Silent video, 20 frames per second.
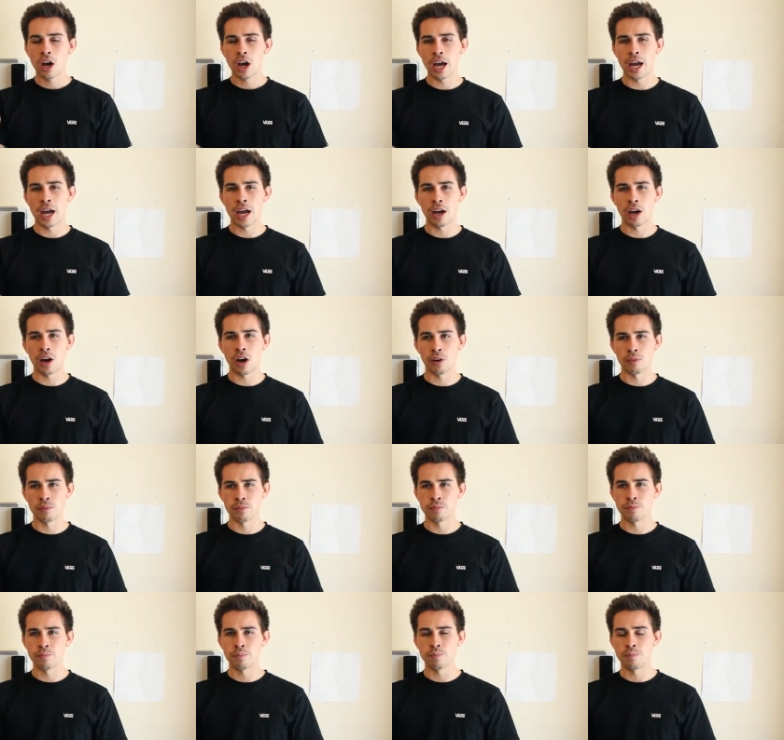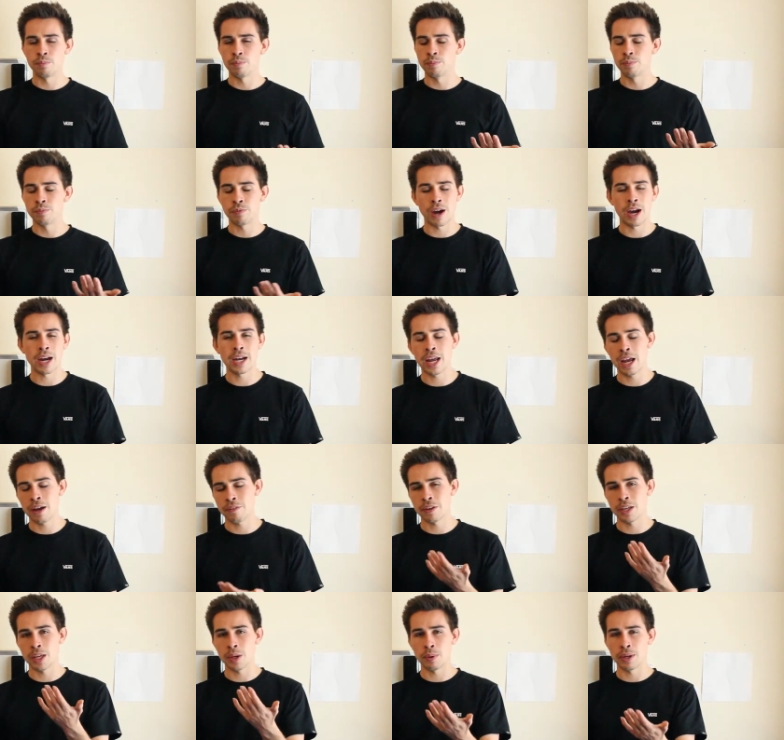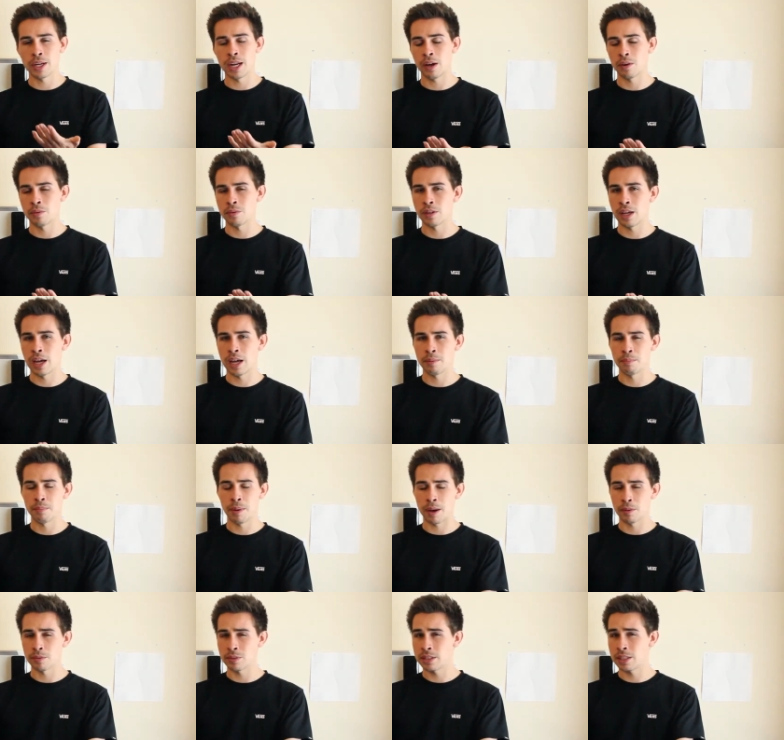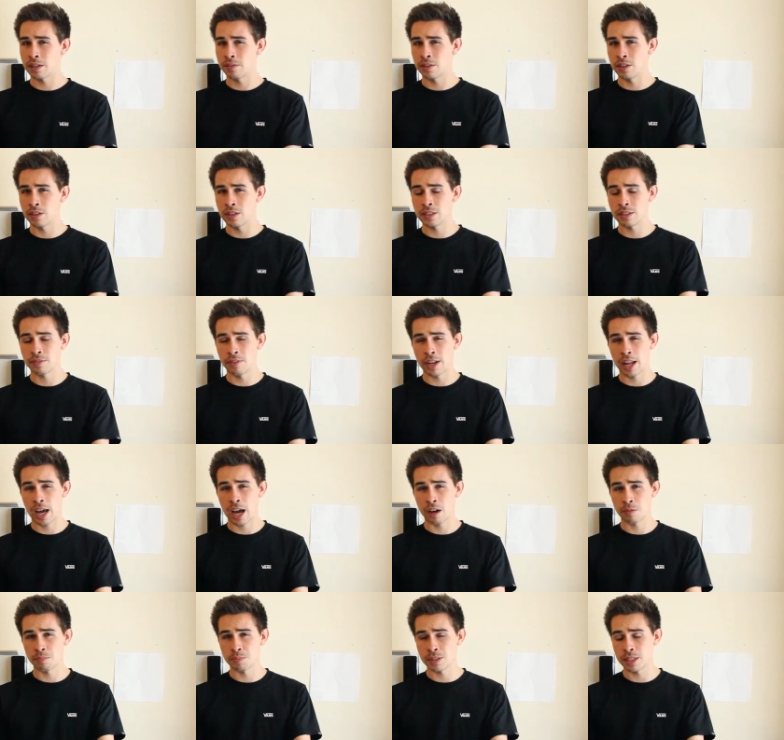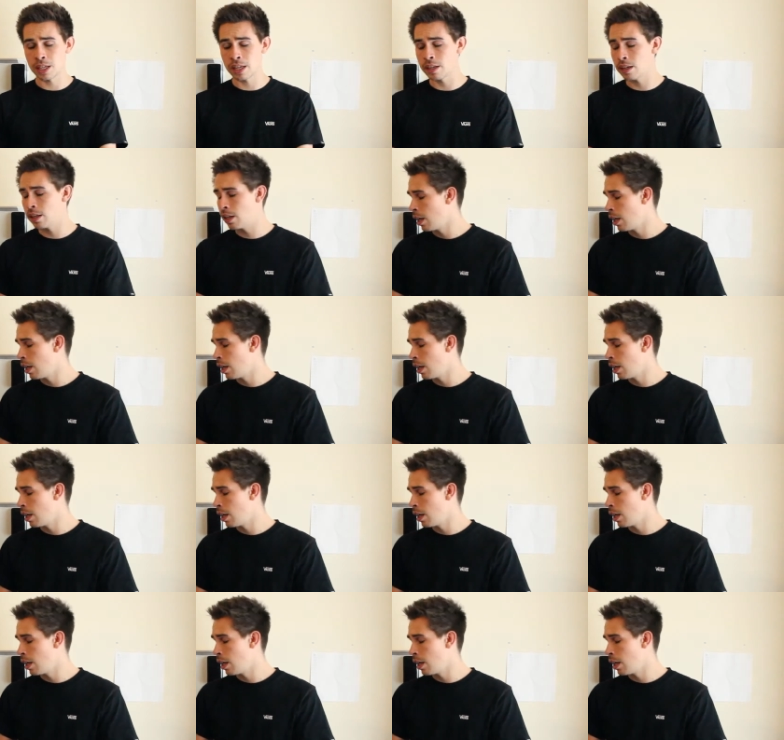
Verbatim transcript: Uh, on Friday, I think it went down uh, about 7 7.5%.